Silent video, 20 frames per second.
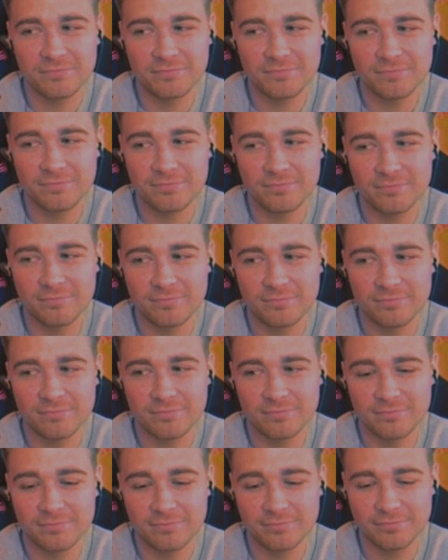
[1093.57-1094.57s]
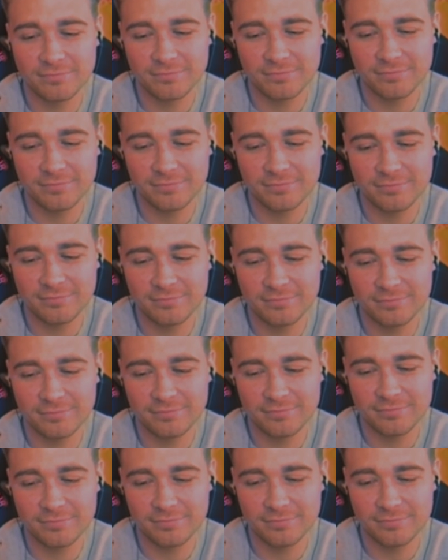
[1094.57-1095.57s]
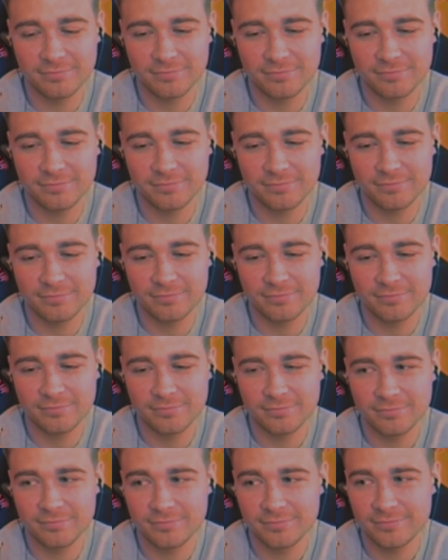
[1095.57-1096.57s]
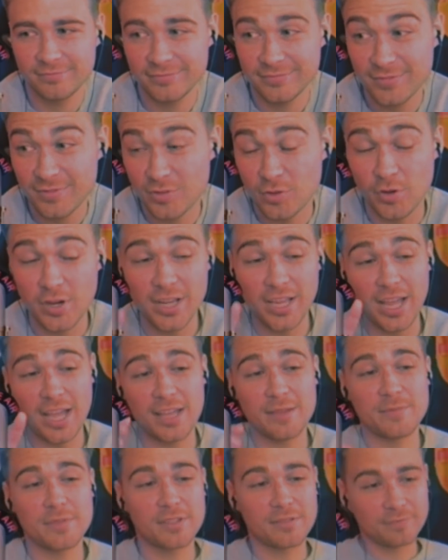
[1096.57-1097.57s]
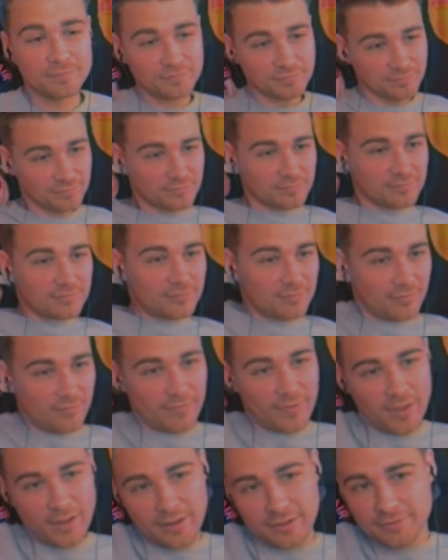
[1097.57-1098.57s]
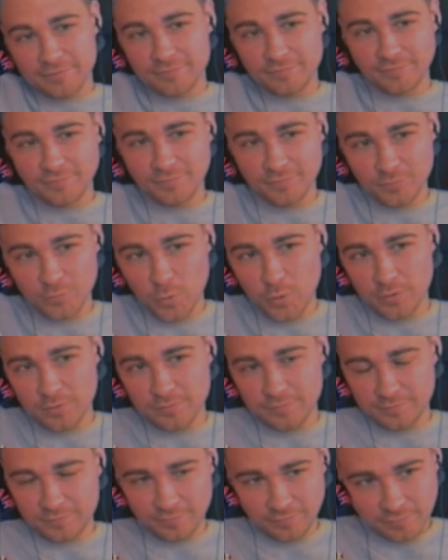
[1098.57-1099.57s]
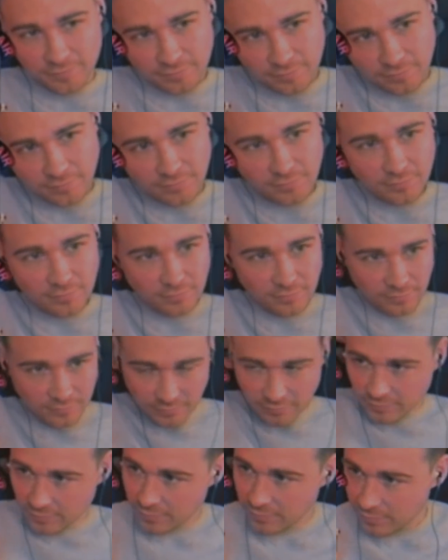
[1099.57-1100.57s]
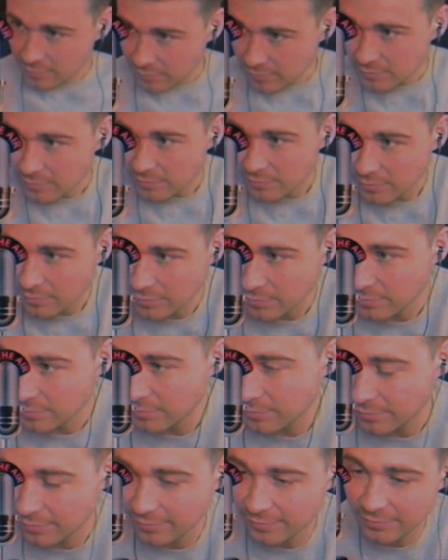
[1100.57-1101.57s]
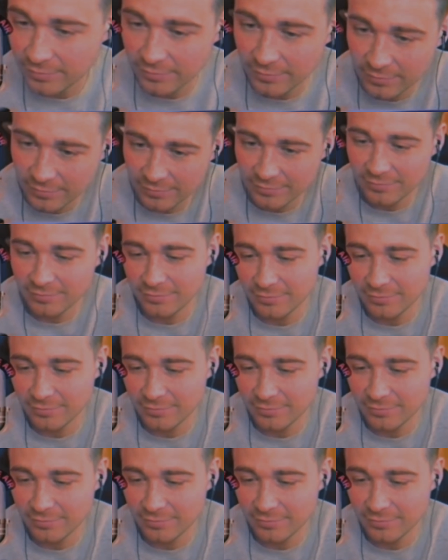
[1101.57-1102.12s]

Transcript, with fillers: Jack Byrne has three games. Three games. The next three games, no assists, no goals, not even a good performance, maybe.